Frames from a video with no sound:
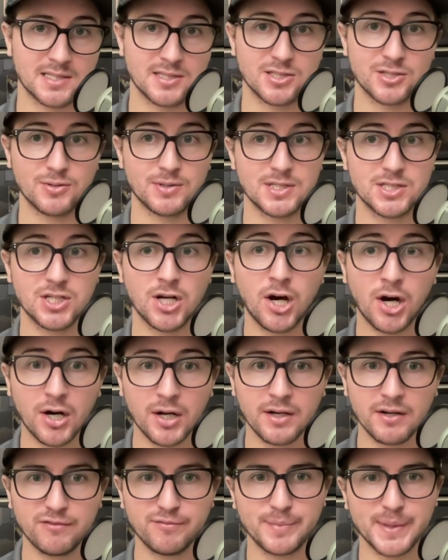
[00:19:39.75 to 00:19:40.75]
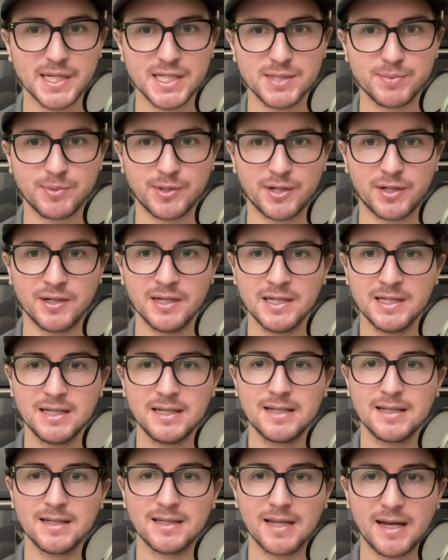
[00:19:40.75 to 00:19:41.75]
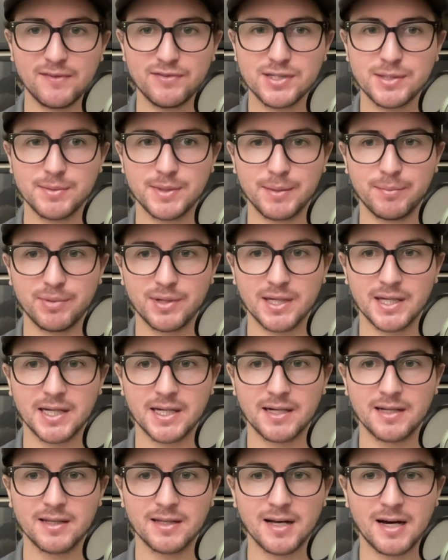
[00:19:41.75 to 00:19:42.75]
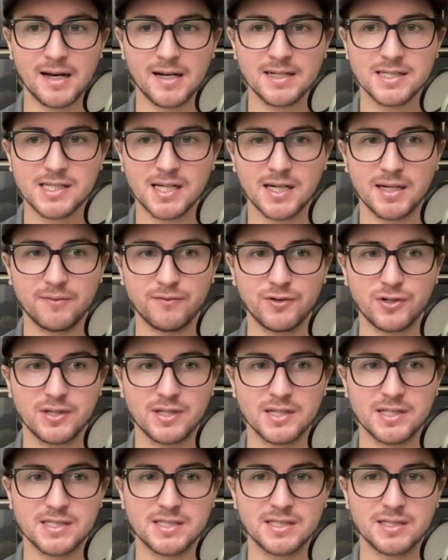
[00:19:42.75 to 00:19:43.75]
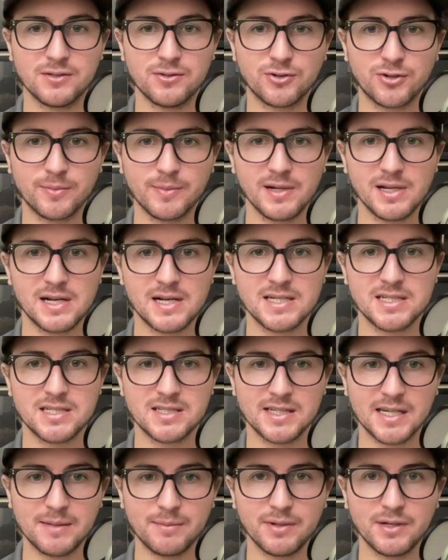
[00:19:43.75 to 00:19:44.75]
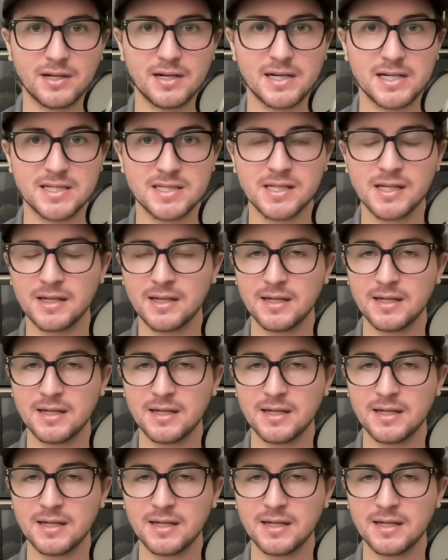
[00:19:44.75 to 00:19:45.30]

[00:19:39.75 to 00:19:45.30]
So a ton of baseball left to be played. A lot of time for things to normalize, stabilize.